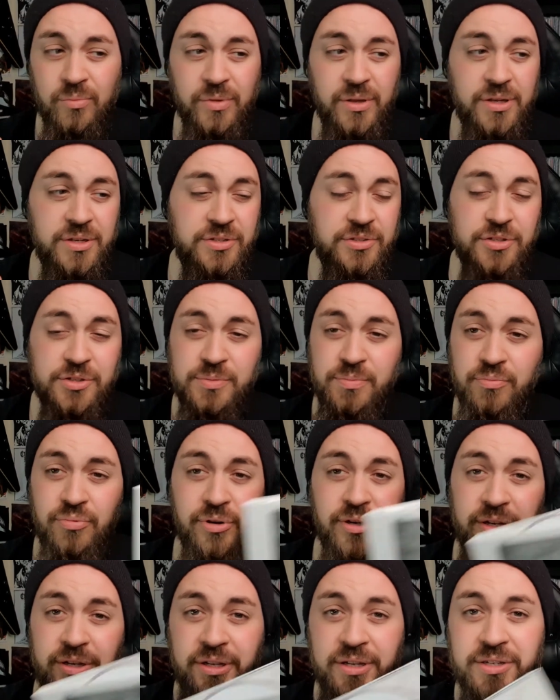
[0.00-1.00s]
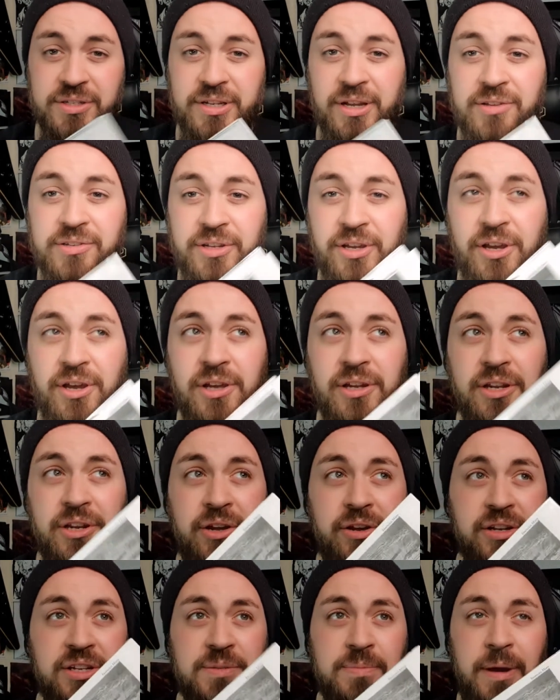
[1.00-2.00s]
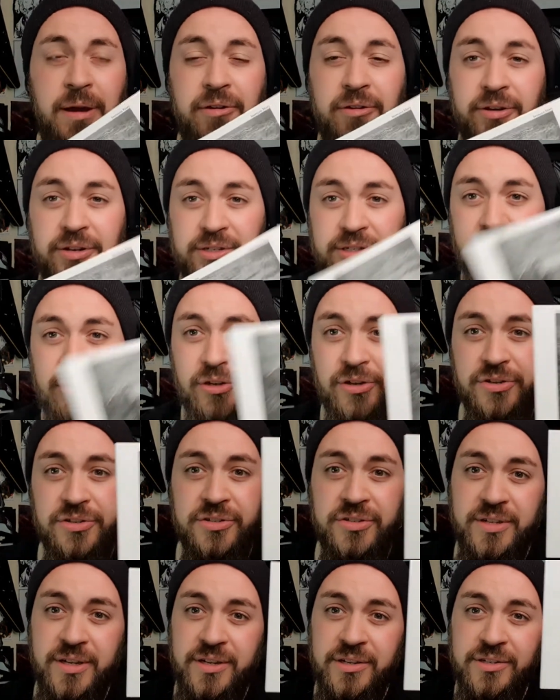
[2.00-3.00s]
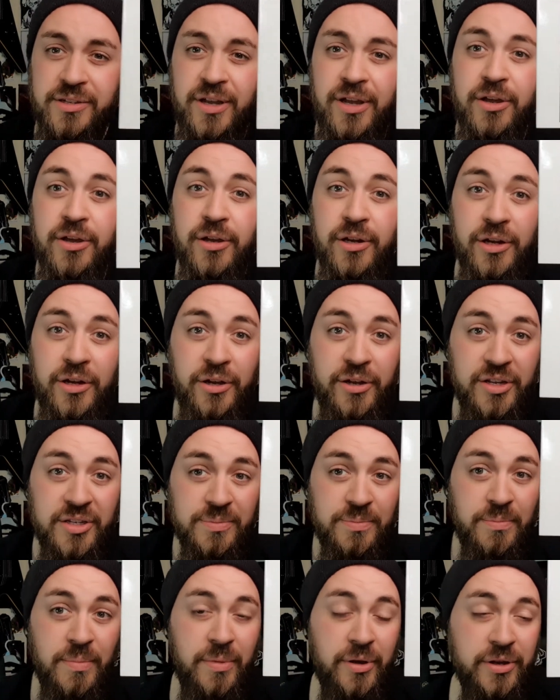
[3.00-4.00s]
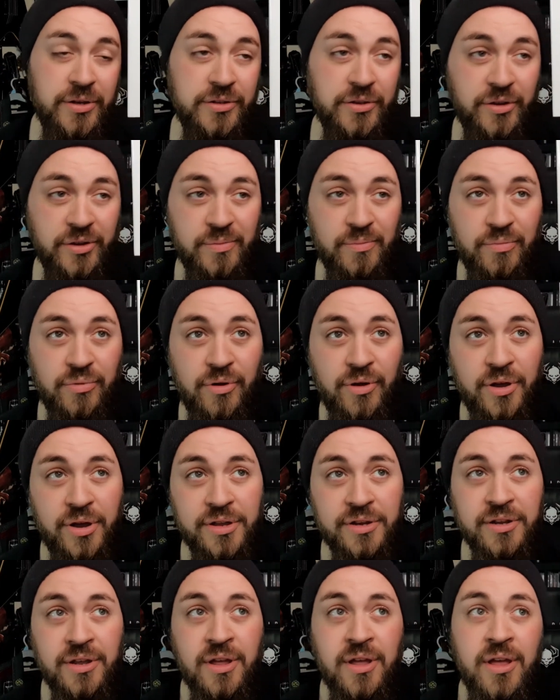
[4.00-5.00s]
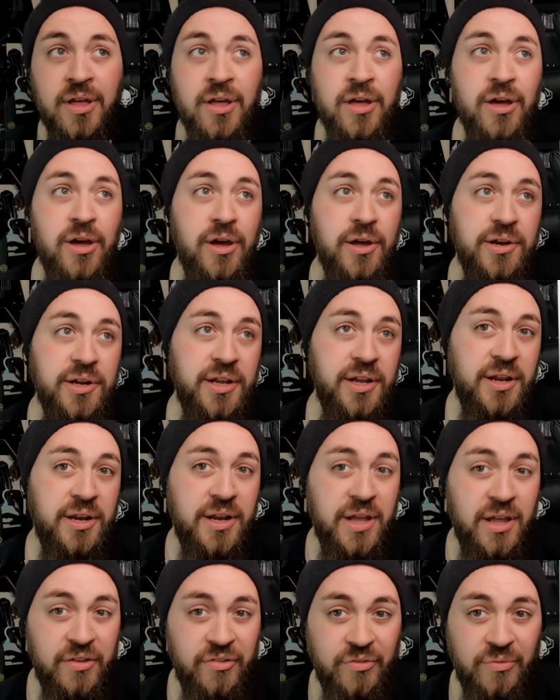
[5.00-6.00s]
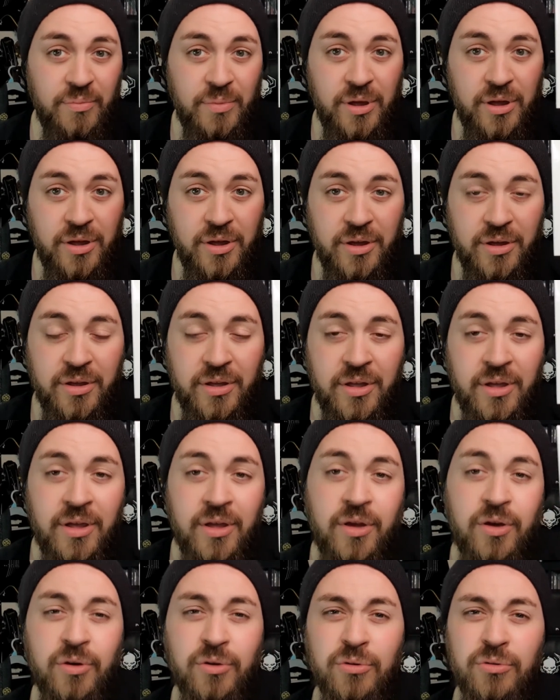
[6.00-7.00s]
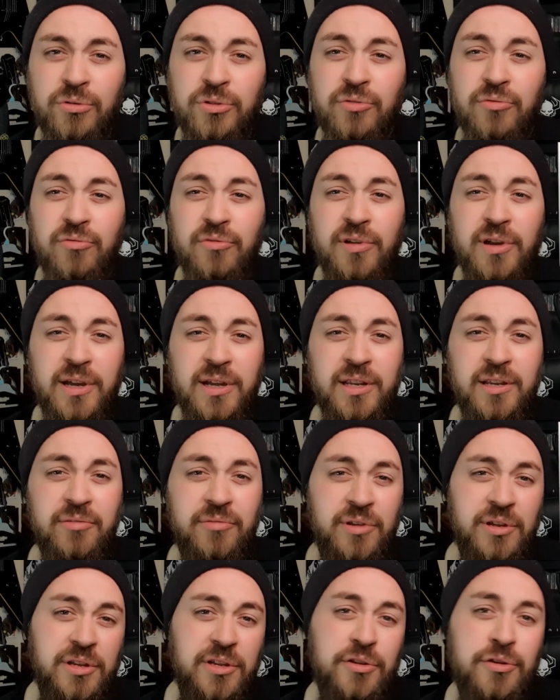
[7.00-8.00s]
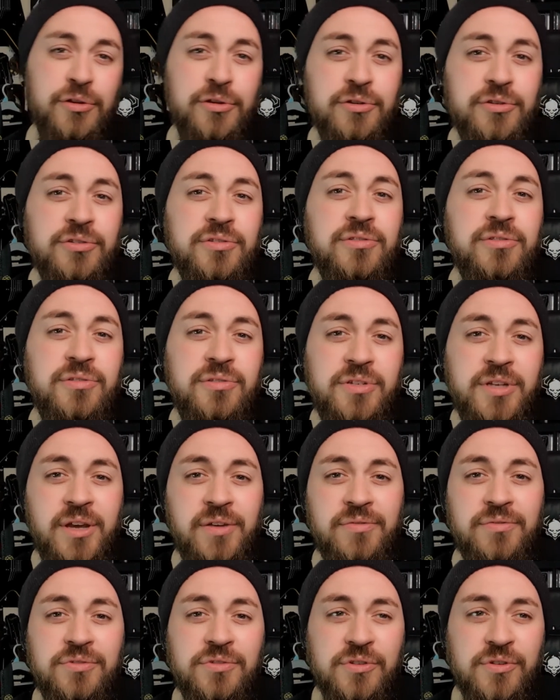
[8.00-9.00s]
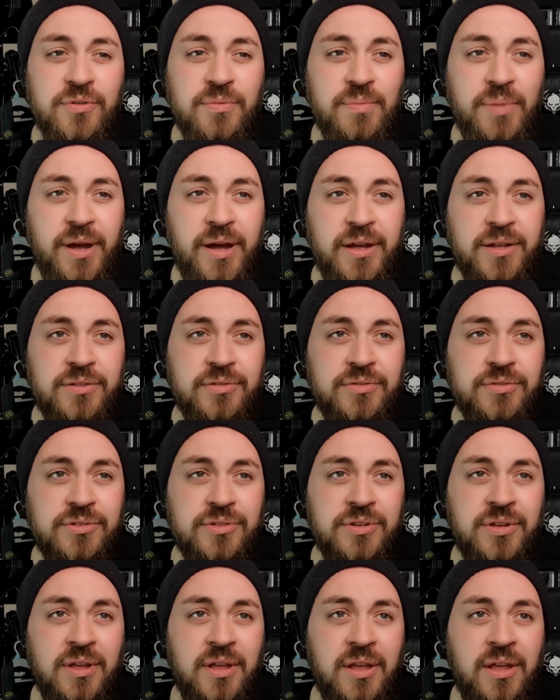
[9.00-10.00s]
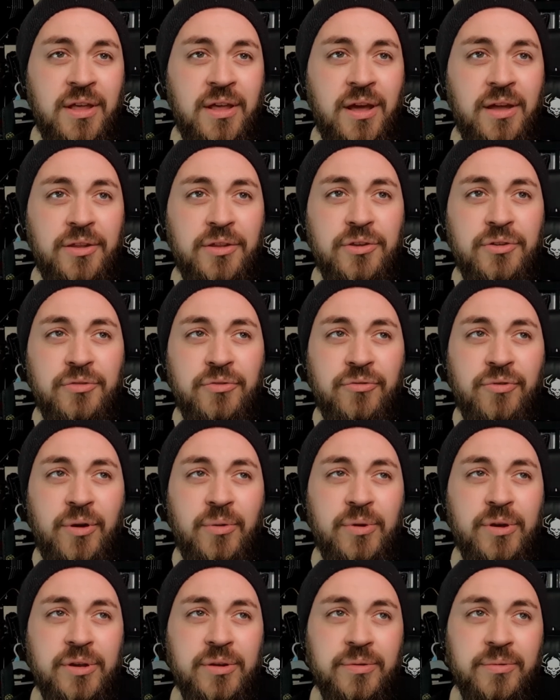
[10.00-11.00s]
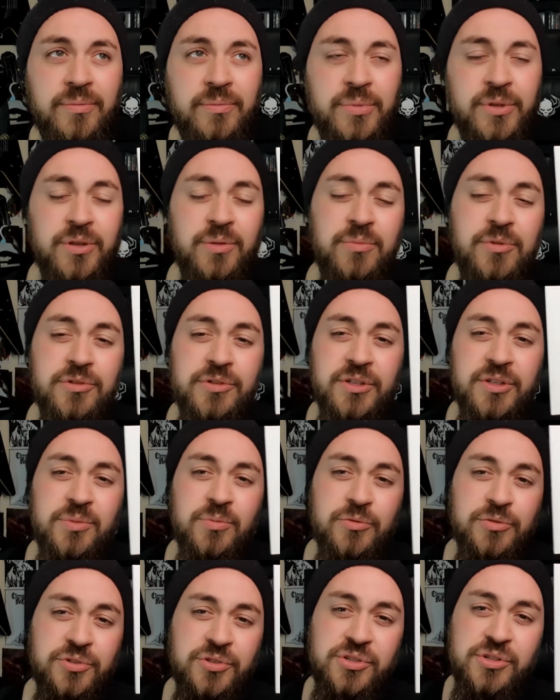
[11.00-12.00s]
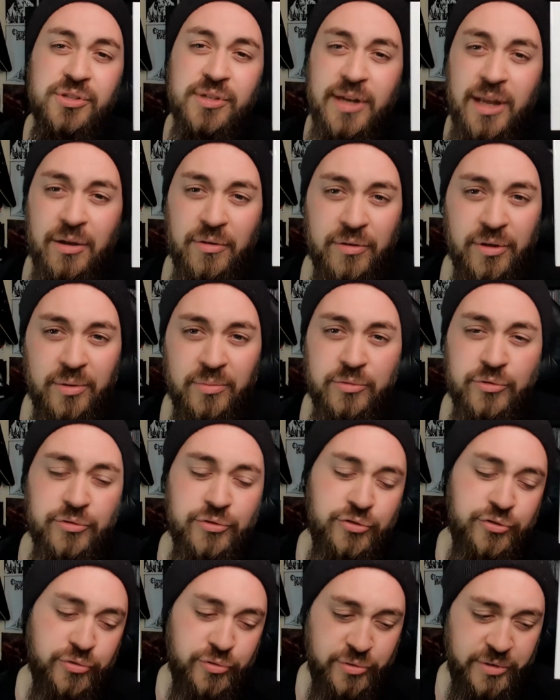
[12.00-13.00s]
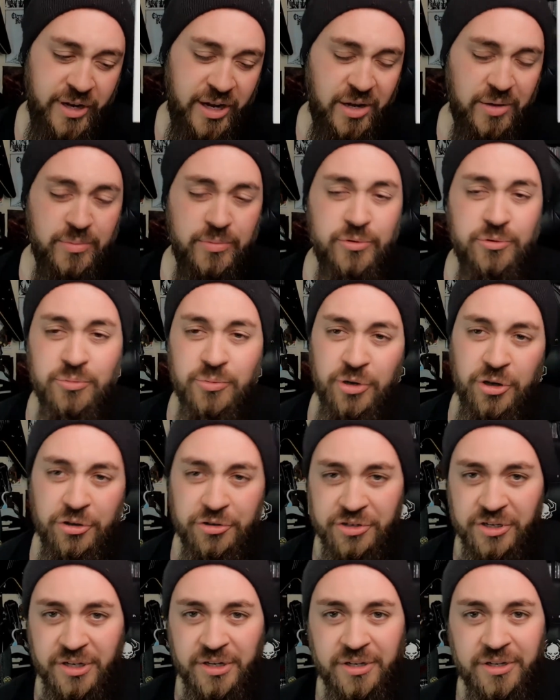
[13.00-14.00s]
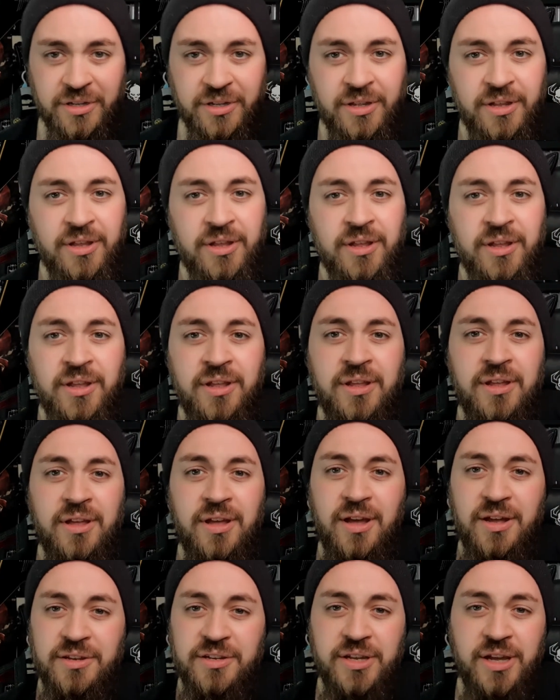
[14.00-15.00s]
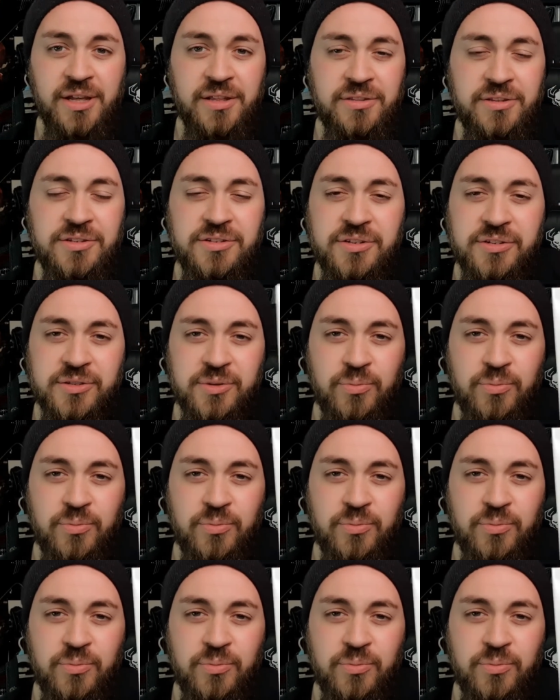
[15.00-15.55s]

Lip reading: It's just brilliant. It sounds like early 90s Paradise Lost, sounds like early 90s My Dying Bride, early Anatomia, all the really, really good death doom bands, and then you throw in, but the music's more slower, more drawn out, more melodic, and yeah, this is a